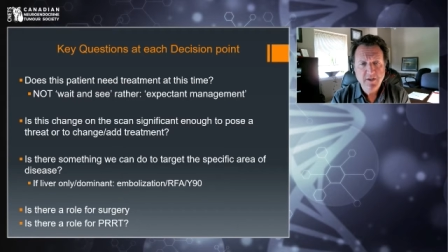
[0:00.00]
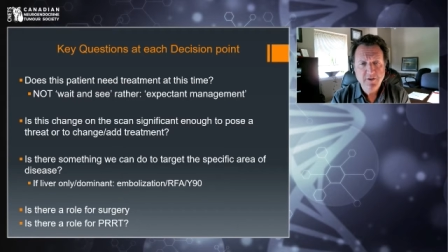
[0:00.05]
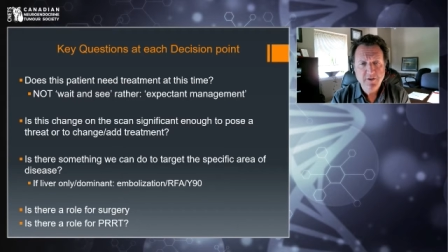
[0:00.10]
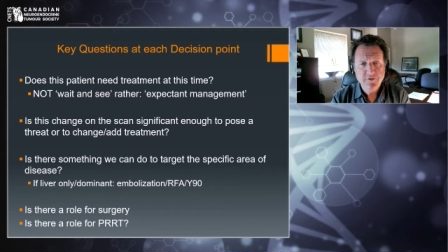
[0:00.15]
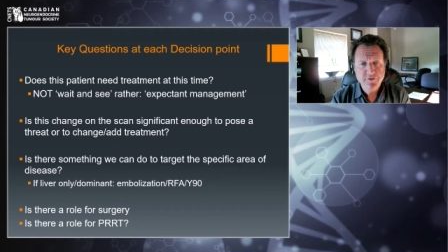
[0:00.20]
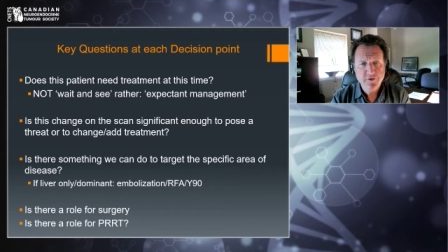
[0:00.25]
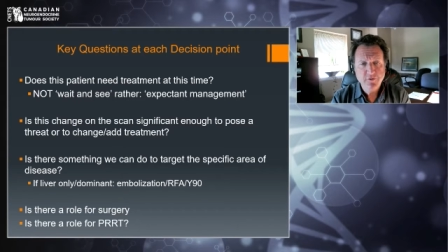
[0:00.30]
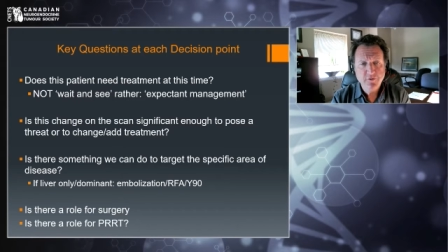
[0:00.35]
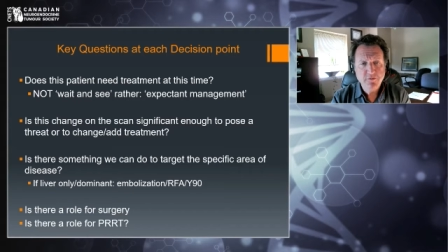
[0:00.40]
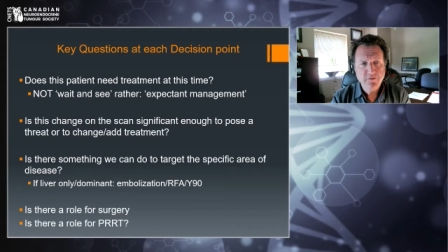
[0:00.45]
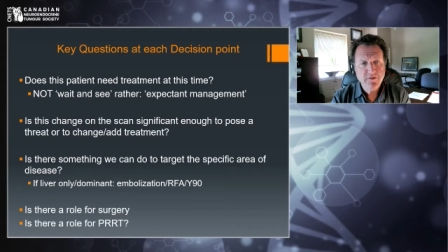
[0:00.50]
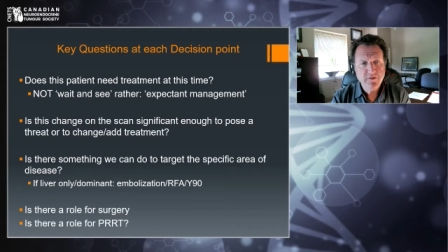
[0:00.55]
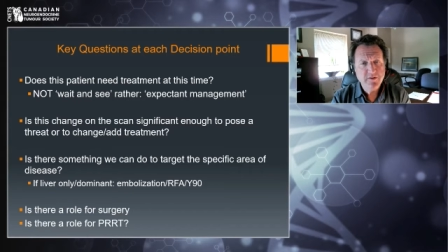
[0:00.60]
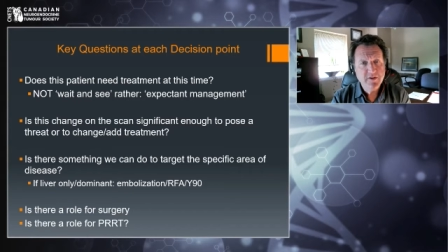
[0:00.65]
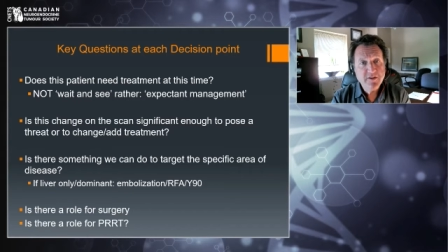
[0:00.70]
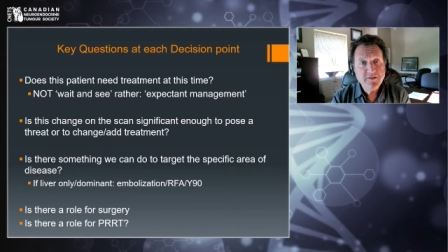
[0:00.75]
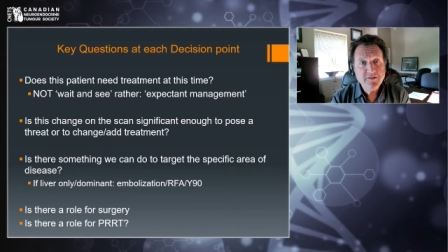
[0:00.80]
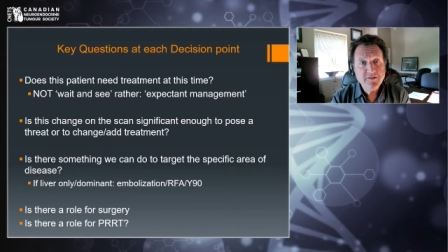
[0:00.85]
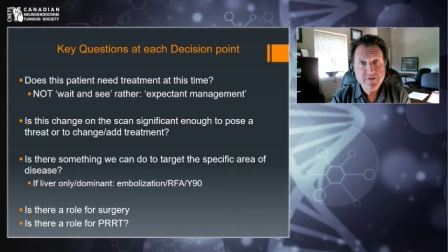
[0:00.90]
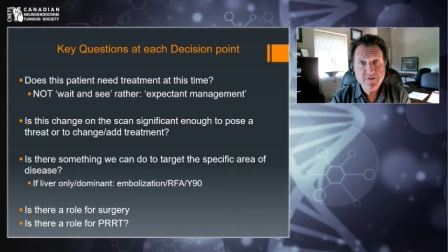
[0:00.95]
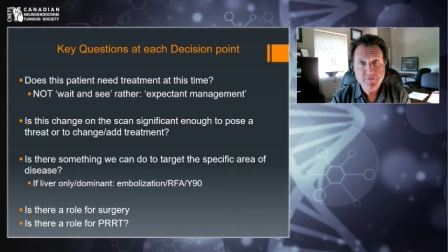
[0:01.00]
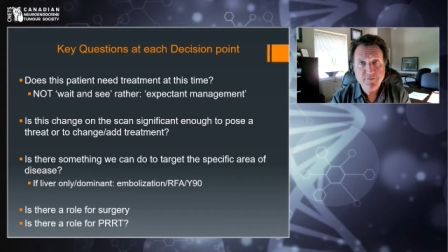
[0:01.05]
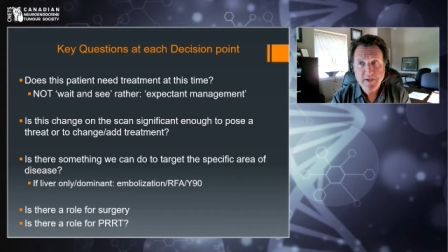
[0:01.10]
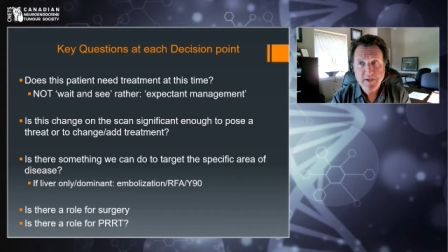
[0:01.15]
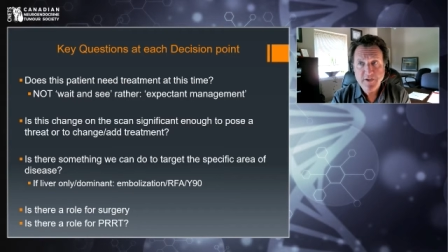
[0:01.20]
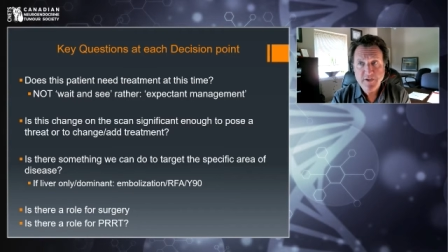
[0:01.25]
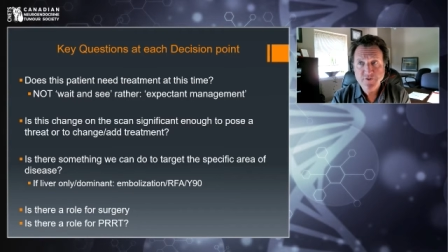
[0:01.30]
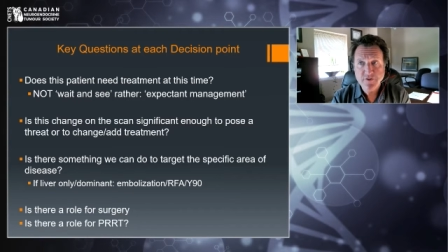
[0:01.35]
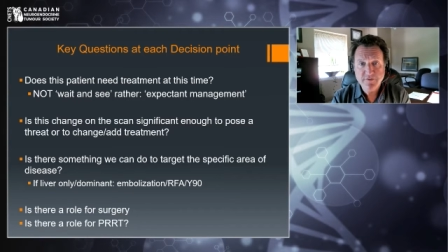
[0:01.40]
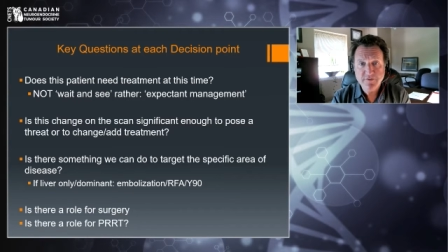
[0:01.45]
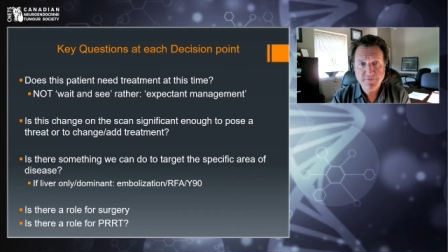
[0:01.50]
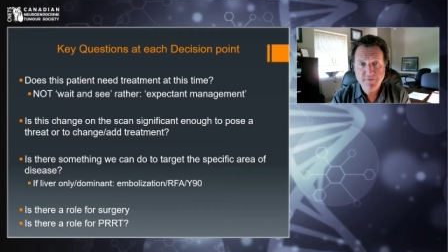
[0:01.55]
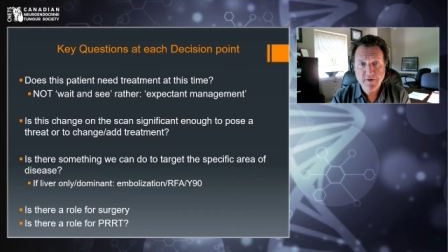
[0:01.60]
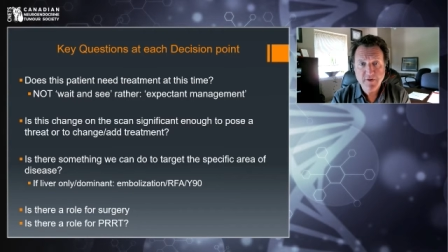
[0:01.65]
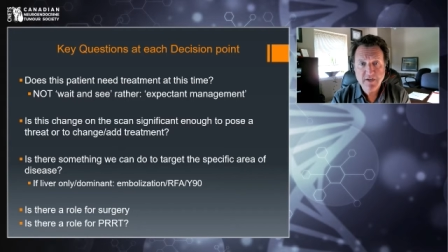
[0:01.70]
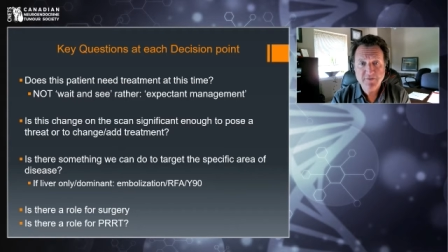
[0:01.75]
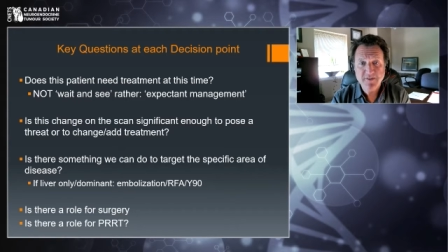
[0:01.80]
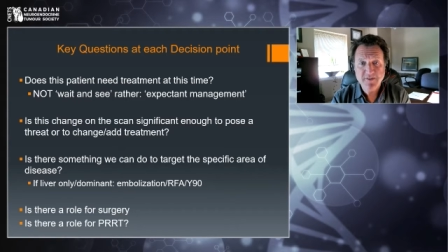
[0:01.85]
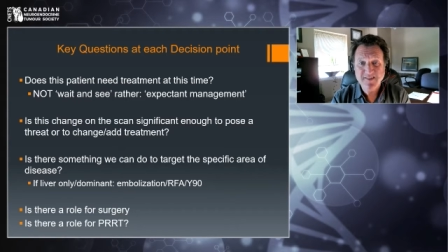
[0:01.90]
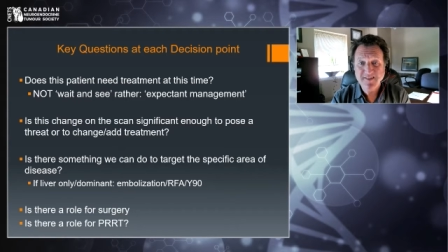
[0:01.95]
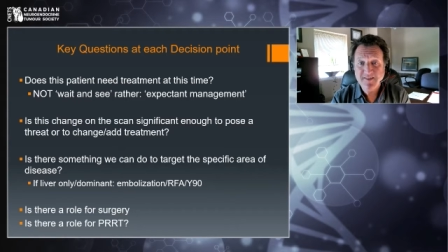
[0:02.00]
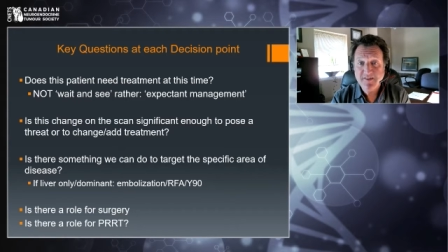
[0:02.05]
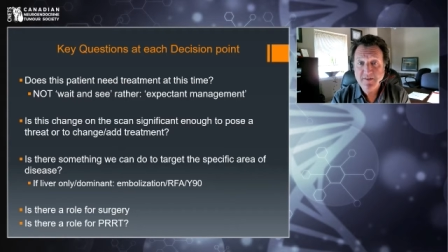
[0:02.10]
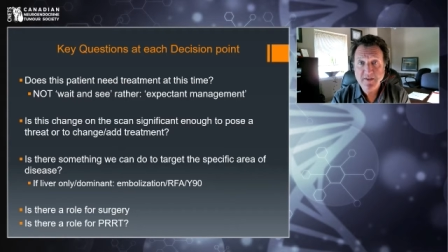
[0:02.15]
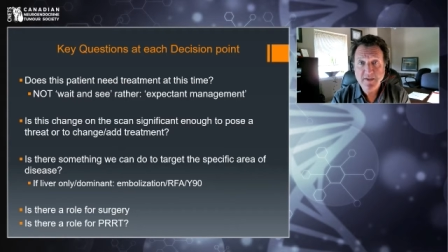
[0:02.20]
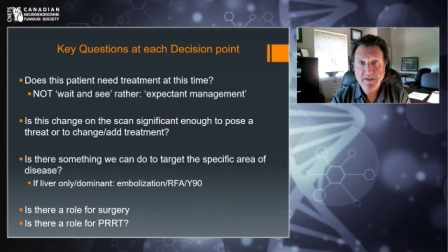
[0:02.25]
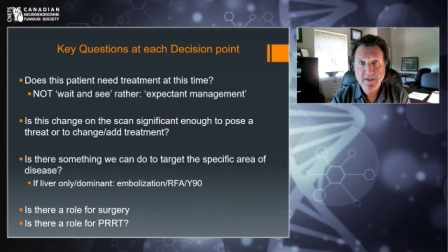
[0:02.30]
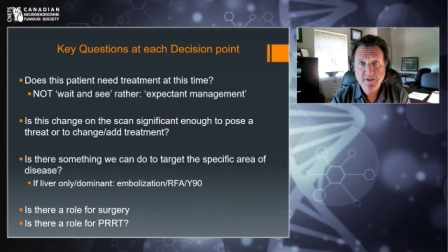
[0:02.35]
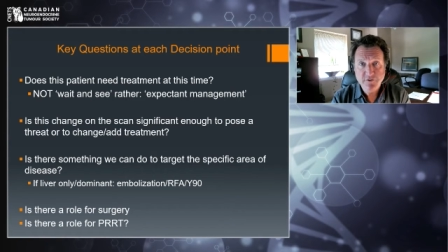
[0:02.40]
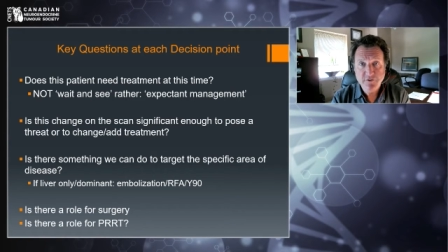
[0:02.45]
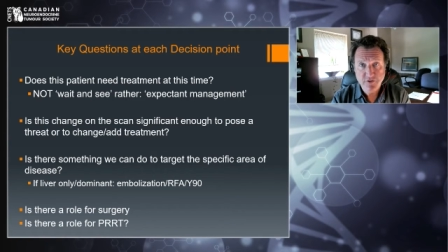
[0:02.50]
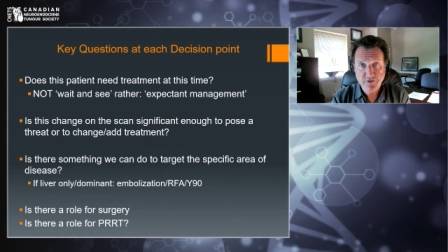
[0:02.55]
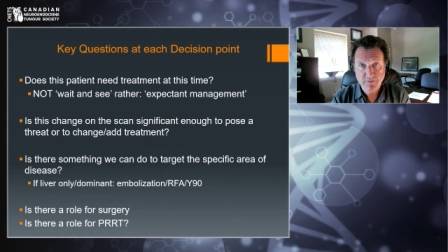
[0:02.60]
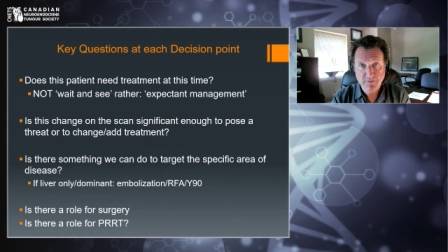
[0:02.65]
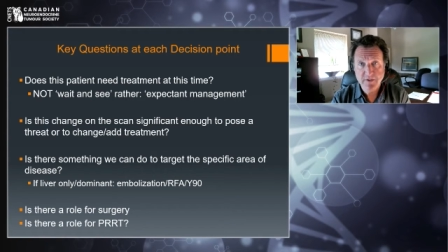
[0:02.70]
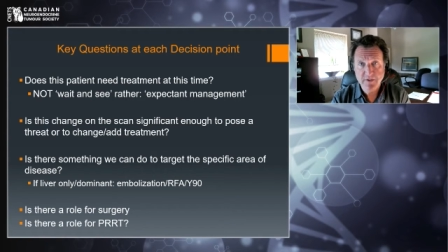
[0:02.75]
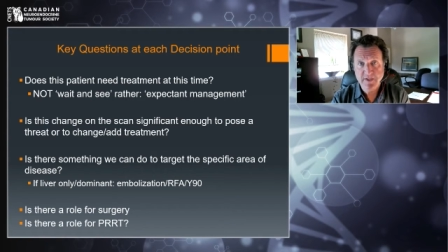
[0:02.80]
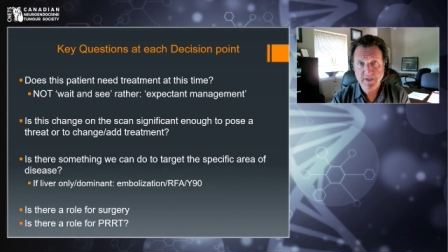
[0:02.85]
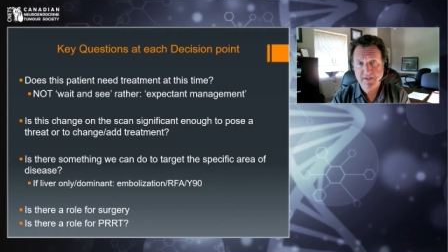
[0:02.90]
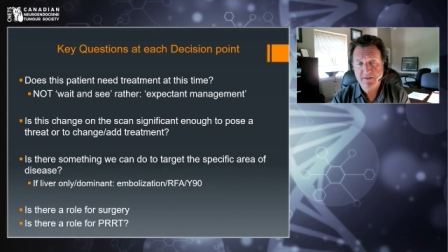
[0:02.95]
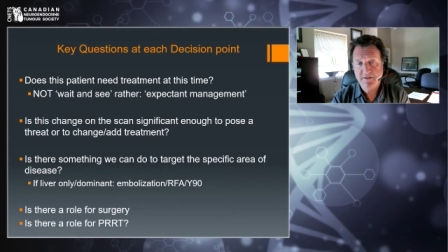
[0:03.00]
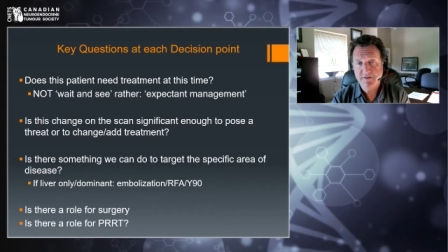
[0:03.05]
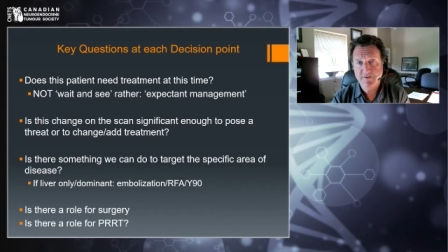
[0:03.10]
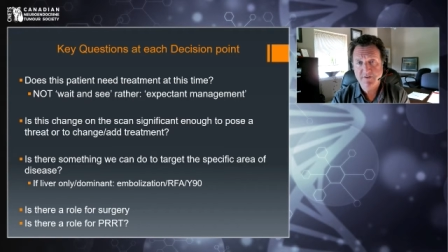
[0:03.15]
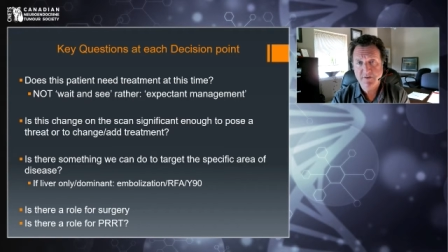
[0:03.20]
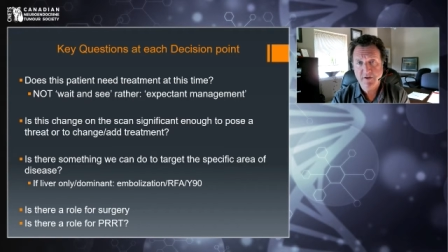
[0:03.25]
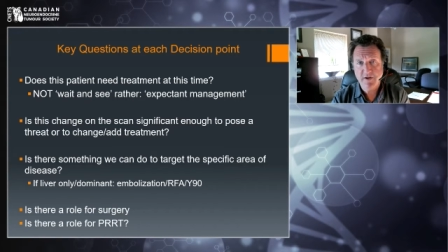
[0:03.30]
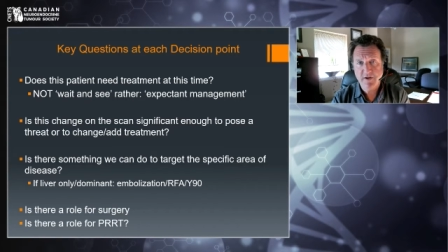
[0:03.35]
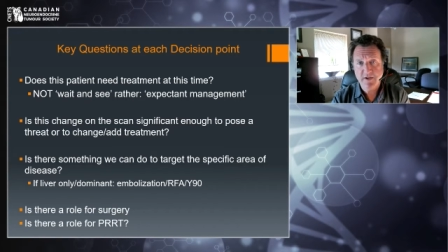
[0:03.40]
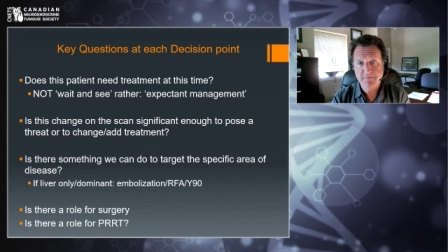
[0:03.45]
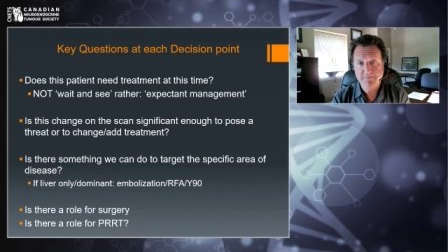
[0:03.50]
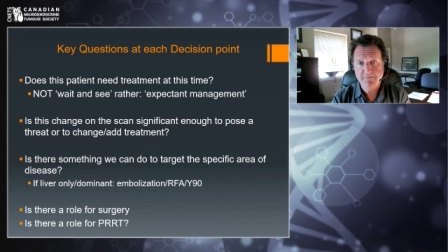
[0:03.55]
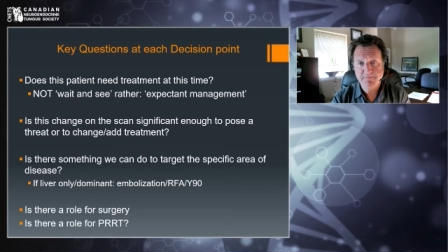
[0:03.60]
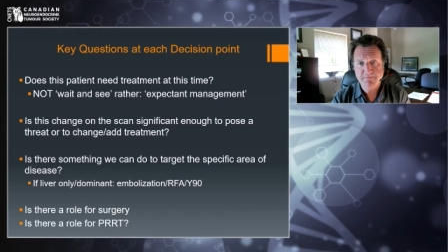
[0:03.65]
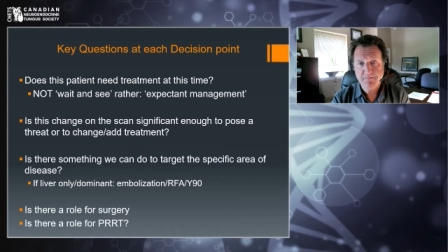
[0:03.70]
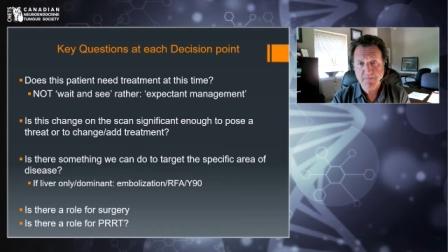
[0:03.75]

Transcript: So, does this patient in front of us need treatment at this time?